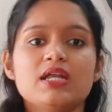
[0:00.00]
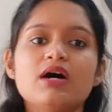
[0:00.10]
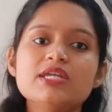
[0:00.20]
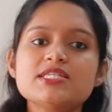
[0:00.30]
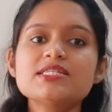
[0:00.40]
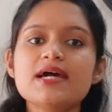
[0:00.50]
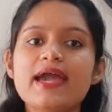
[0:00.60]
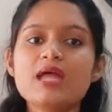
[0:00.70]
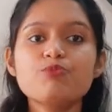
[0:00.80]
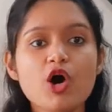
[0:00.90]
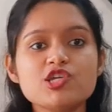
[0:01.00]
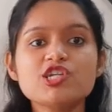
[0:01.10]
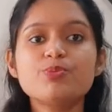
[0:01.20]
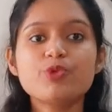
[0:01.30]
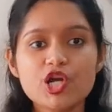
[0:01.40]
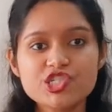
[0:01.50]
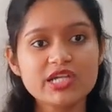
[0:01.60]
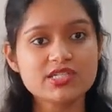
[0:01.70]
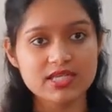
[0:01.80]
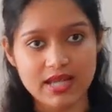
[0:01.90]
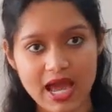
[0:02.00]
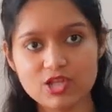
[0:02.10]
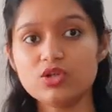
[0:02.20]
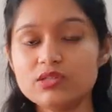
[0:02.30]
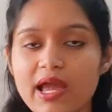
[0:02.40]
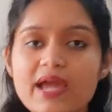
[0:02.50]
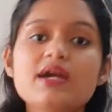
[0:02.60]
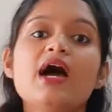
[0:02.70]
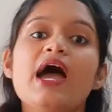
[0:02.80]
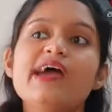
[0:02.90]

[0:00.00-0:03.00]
Now, this is again project to project scenario thing.